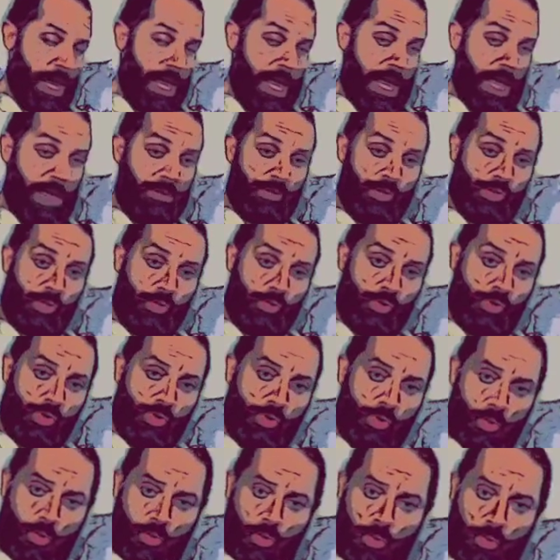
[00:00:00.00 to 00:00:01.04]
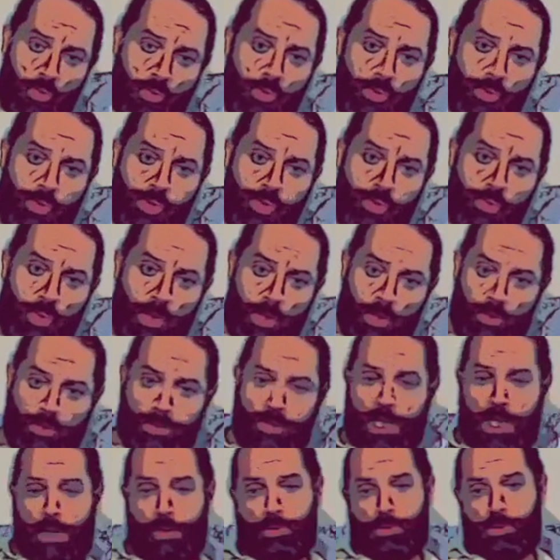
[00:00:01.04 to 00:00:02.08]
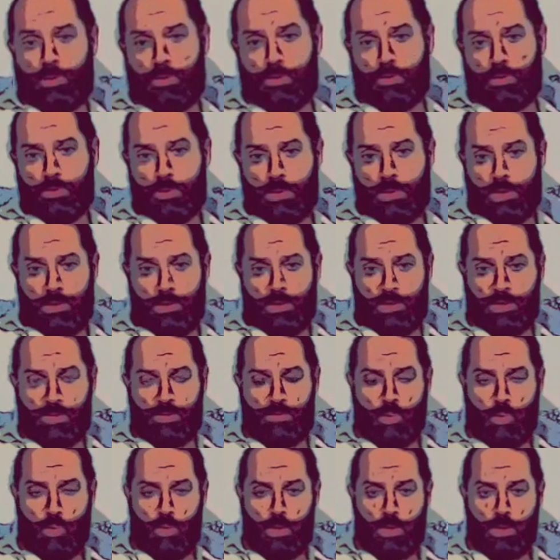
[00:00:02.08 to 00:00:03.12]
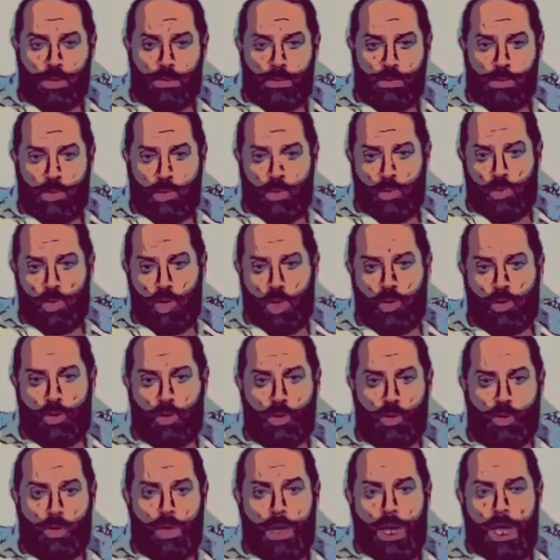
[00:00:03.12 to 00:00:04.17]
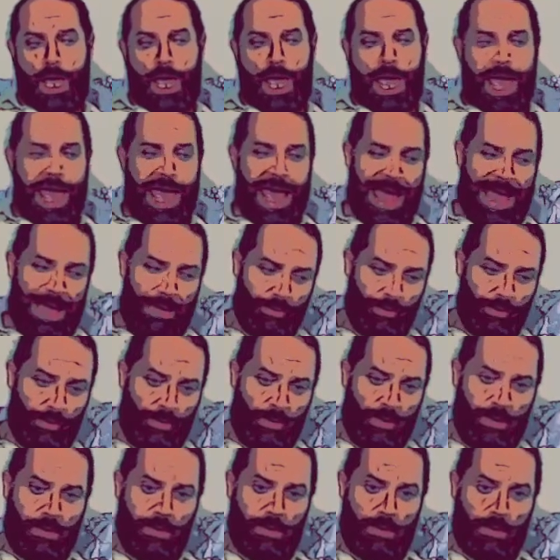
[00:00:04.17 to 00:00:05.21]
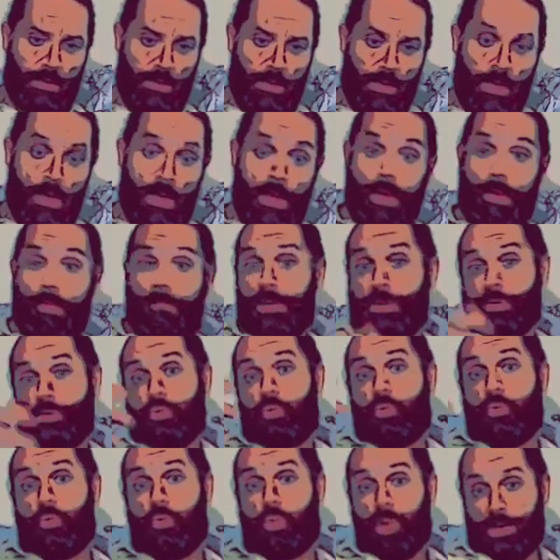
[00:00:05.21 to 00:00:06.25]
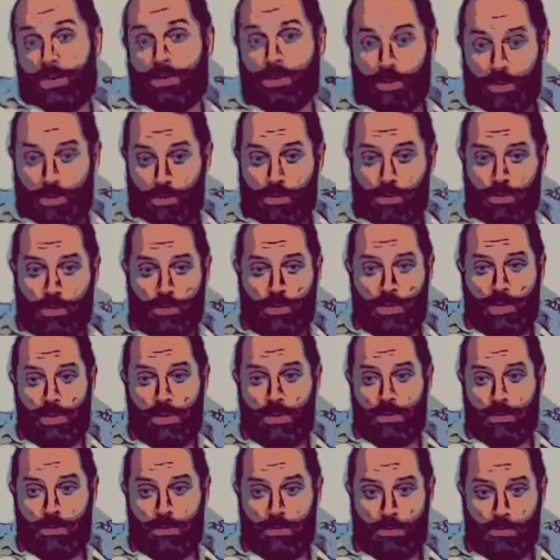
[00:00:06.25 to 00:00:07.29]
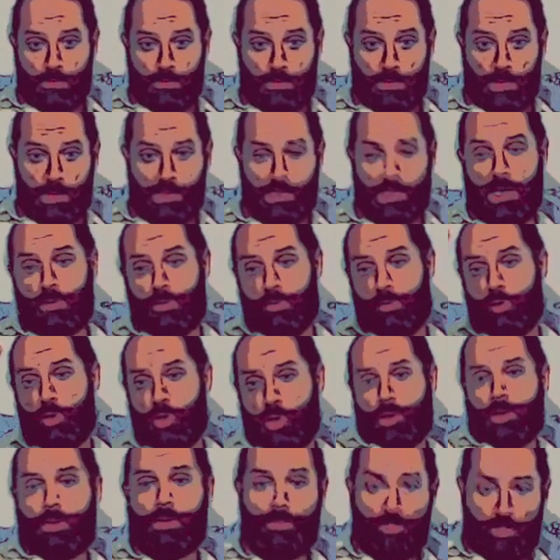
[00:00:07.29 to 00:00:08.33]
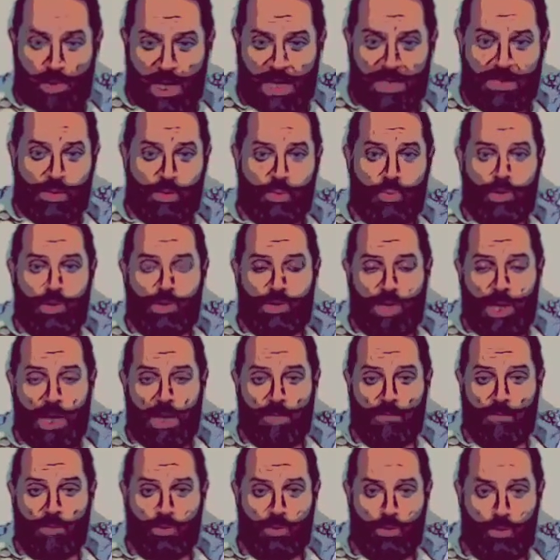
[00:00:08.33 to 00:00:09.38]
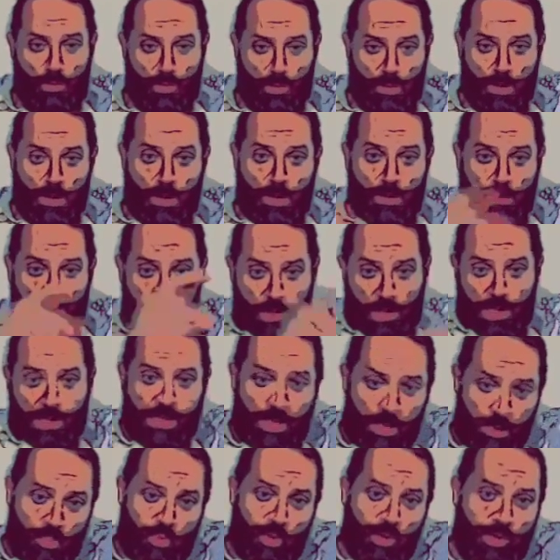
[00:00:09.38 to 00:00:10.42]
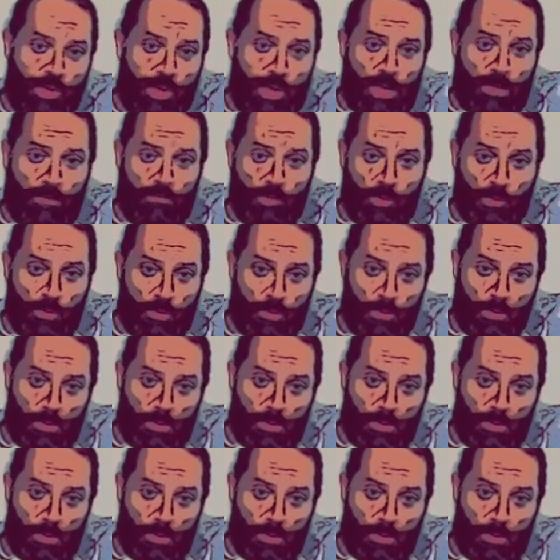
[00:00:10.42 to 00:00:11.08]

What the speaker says: And so schools will tell you at this point no longer how to think, but what to think. They say, look, that's what you have to do. This is what you have to do.